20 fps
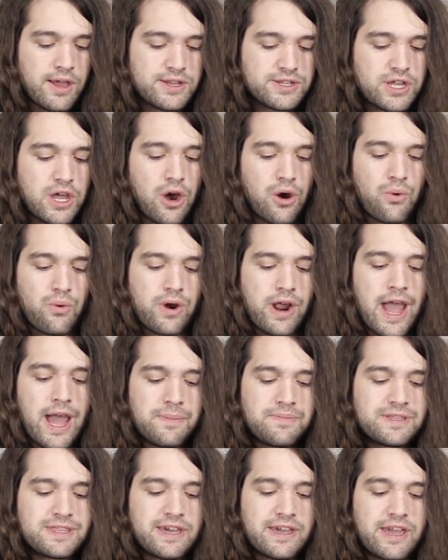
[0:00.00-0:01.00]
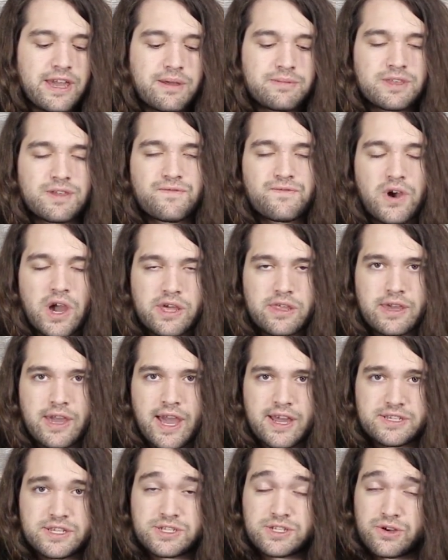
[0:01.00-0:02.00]
So we're happy that A M D finally
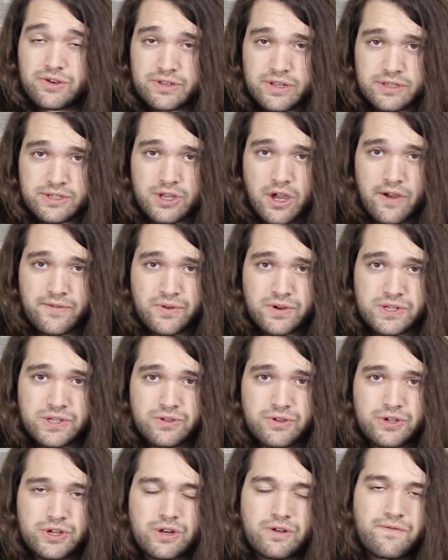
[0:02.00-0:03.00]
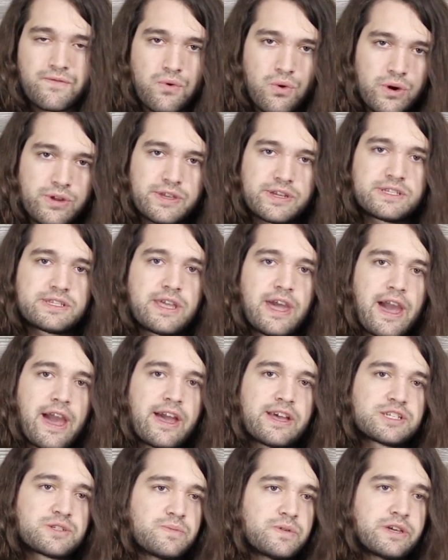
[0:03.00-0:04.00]
has its own software solution for this
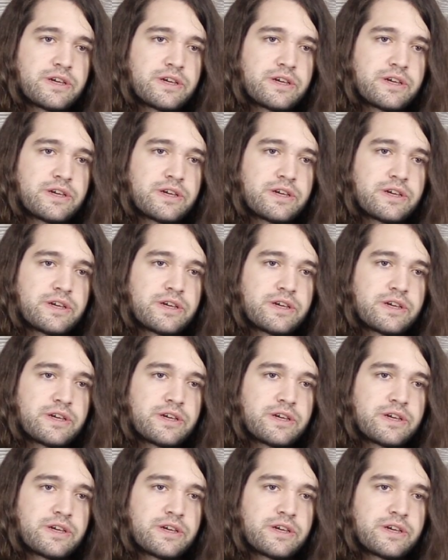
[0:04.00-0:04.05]
task,